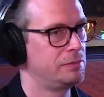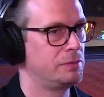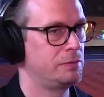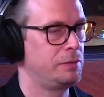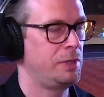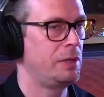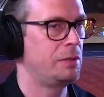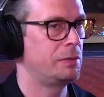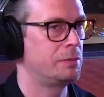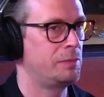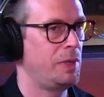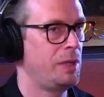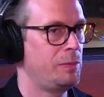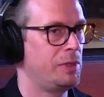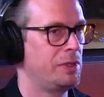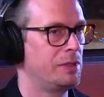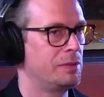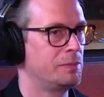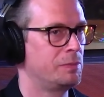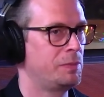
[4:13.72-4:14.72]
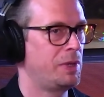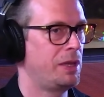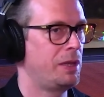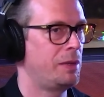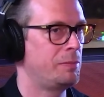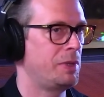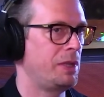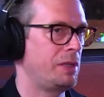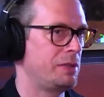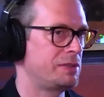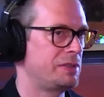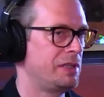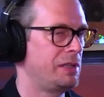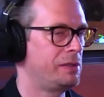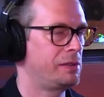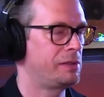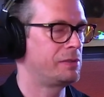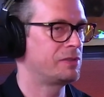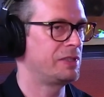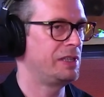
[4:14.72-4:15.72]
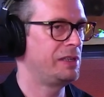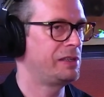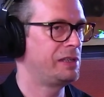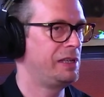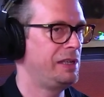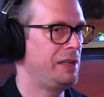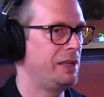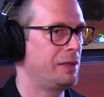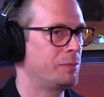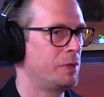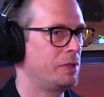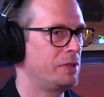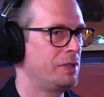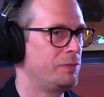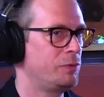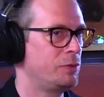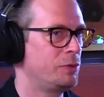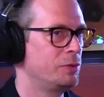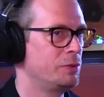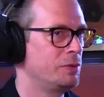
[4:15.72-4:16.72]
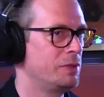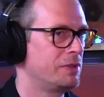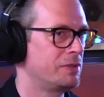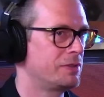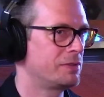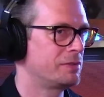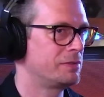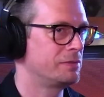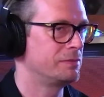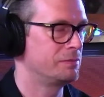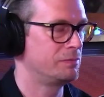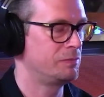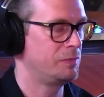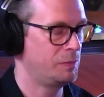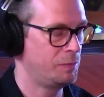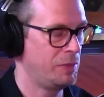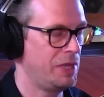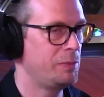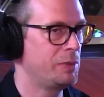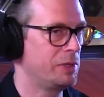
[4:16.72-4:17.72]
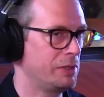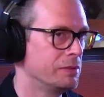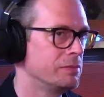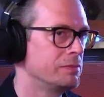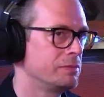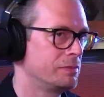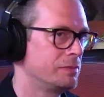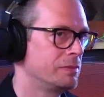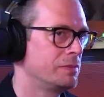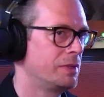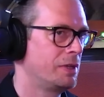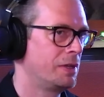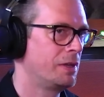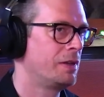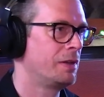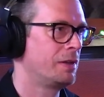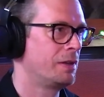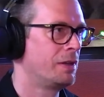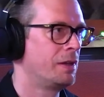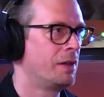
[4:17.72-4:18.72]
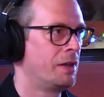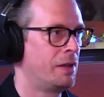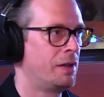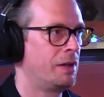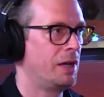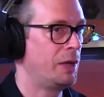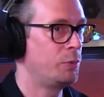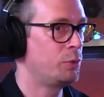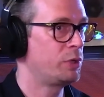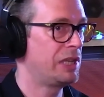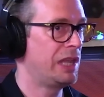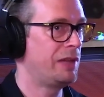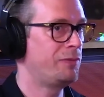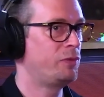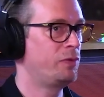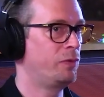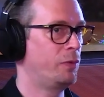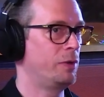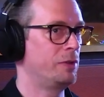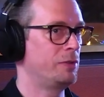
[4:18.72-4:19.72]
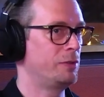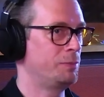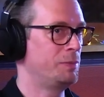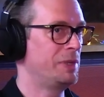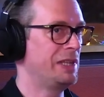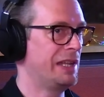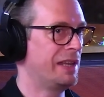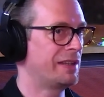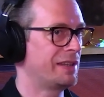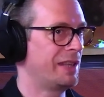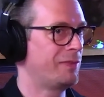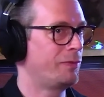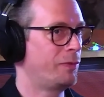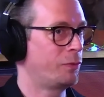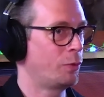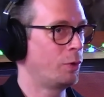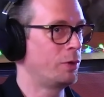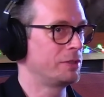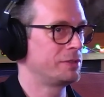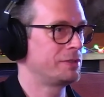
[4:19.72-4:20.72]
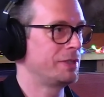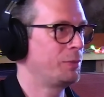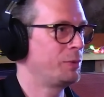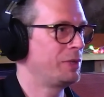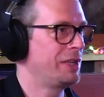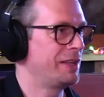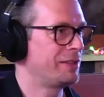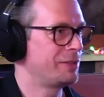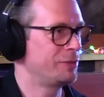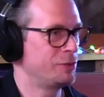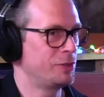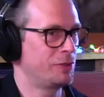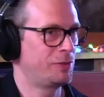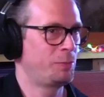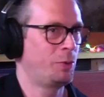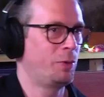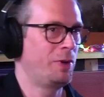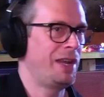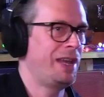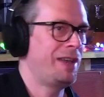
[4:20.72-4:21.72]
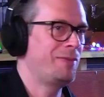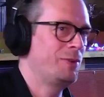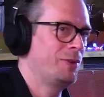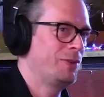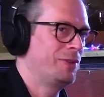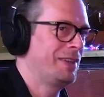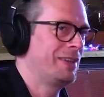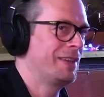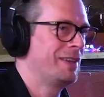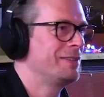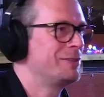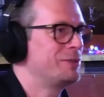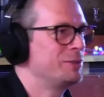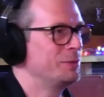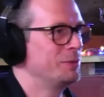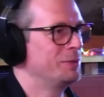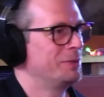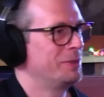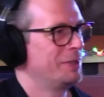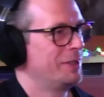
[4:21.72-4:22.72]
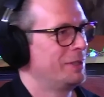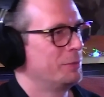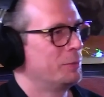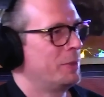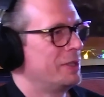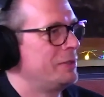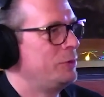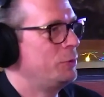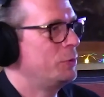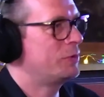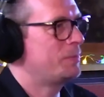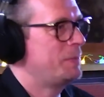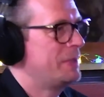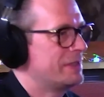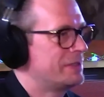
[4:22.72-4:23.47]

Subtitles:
Yeah, maybe. But still cleaning. But if you do it, maybe. But I would love for it to be like that, of course. I would like to just pour everything into one USB stick.